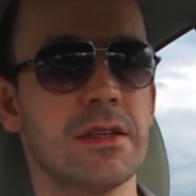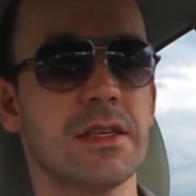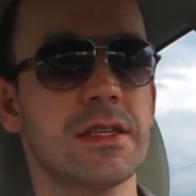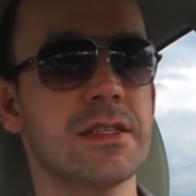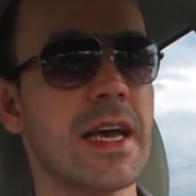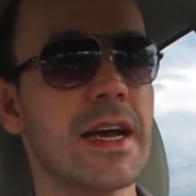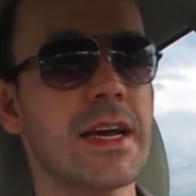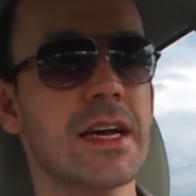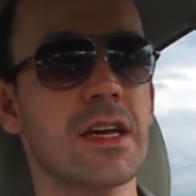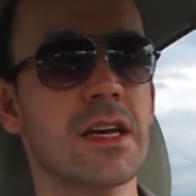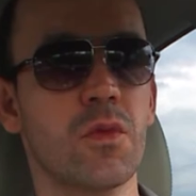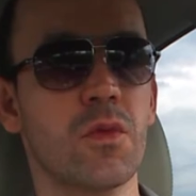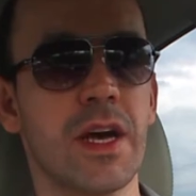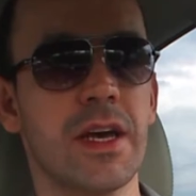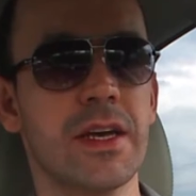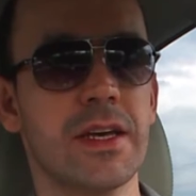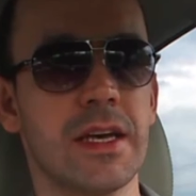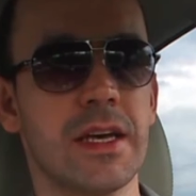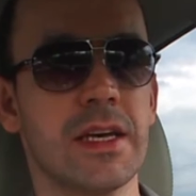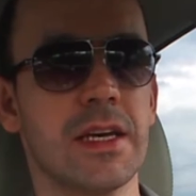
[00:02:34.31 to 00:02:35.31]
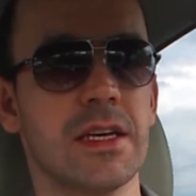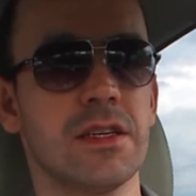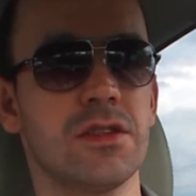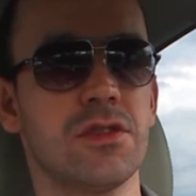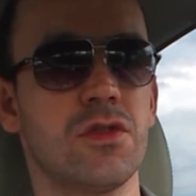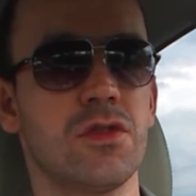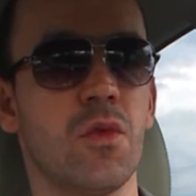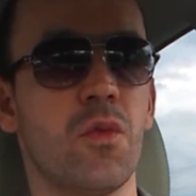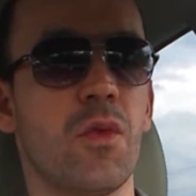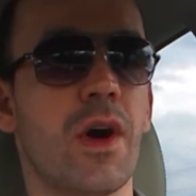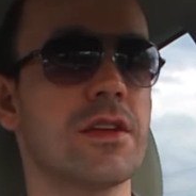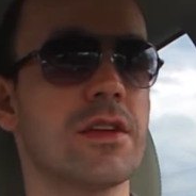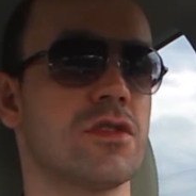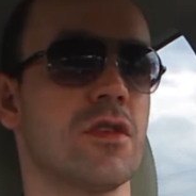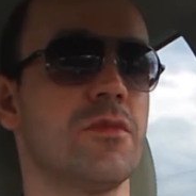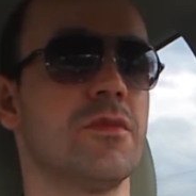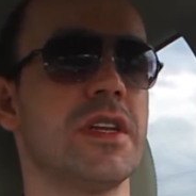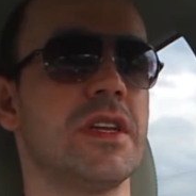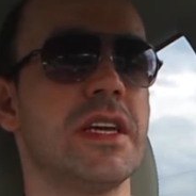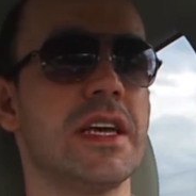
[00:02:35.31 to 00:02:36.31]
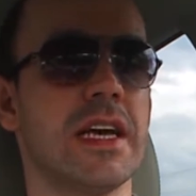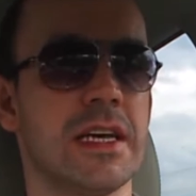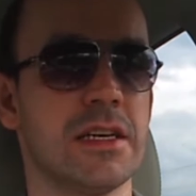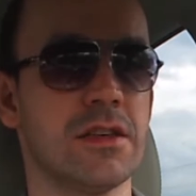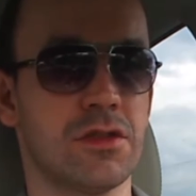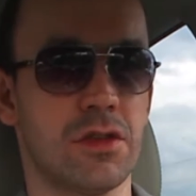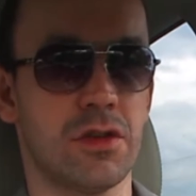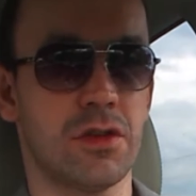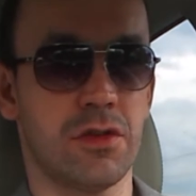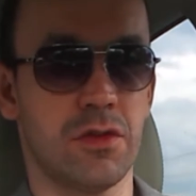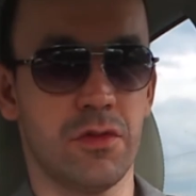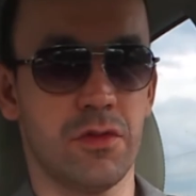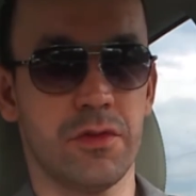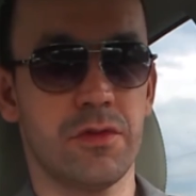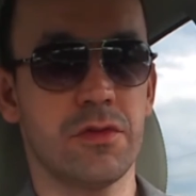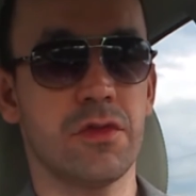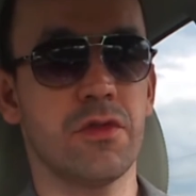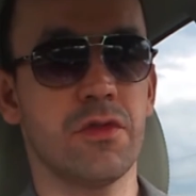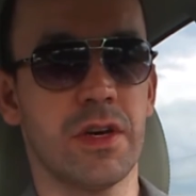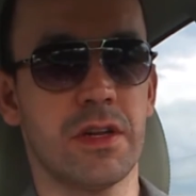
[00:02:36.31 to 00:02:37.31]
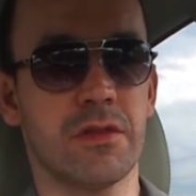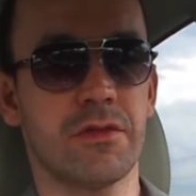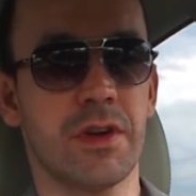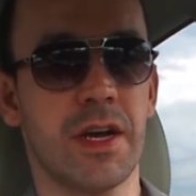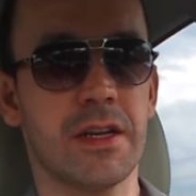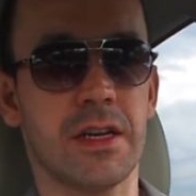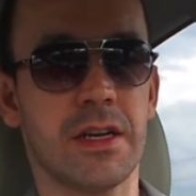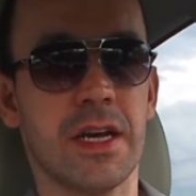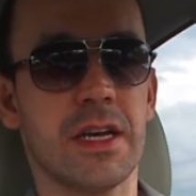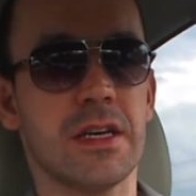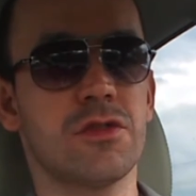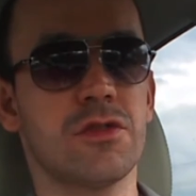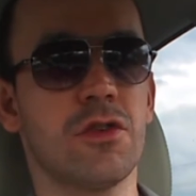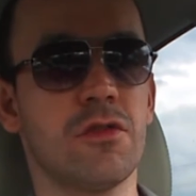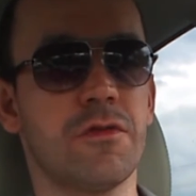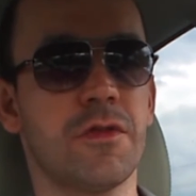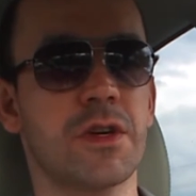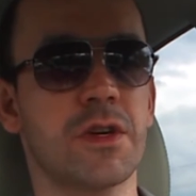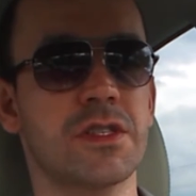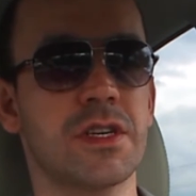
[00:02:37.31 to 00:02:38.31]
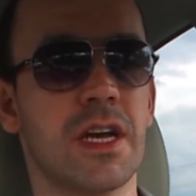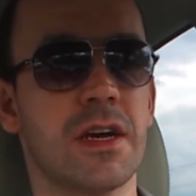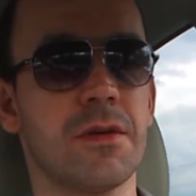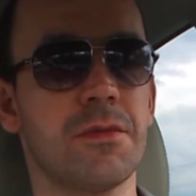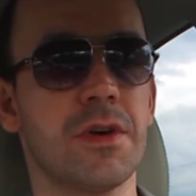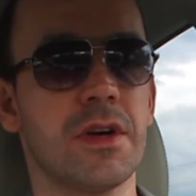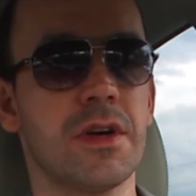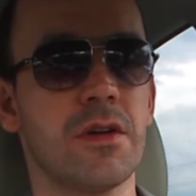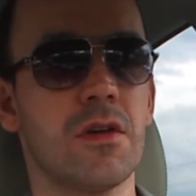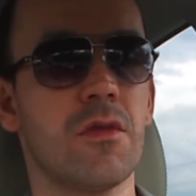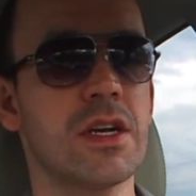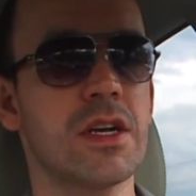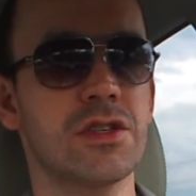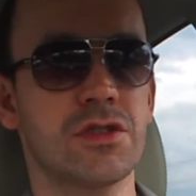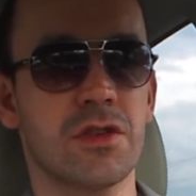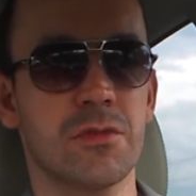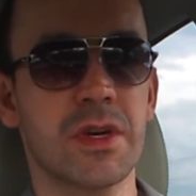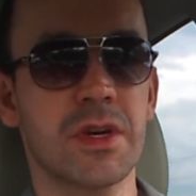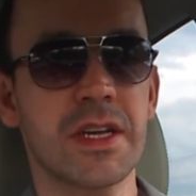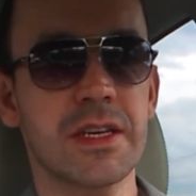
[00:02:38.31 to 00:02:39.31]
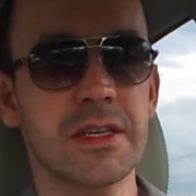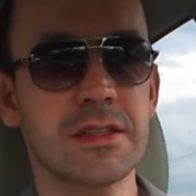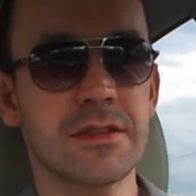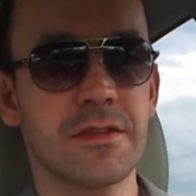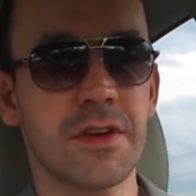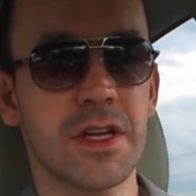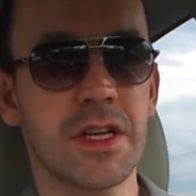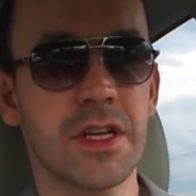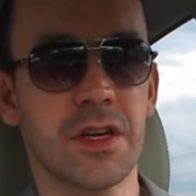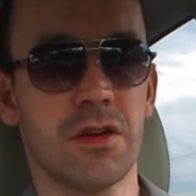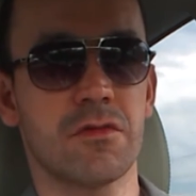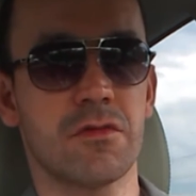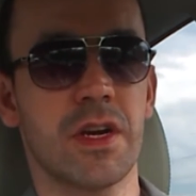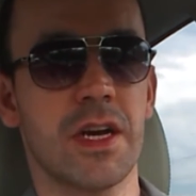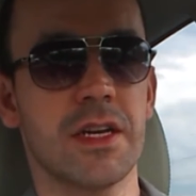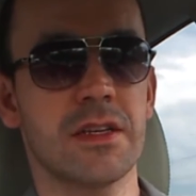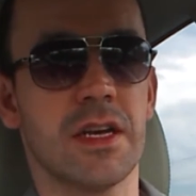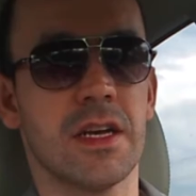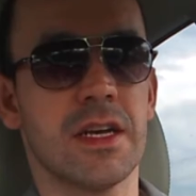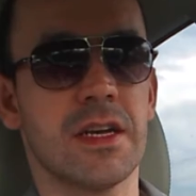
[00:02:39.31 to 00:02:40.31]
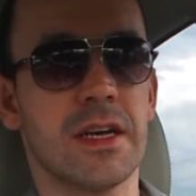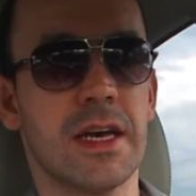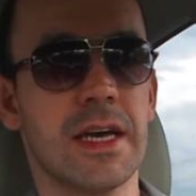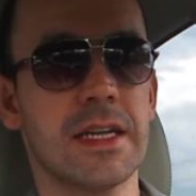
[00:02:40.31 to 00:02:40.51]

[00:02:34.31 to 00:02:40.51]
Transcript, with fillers: Second way is to watch somebody else to do it, right? So for example, watch somebody's video, right?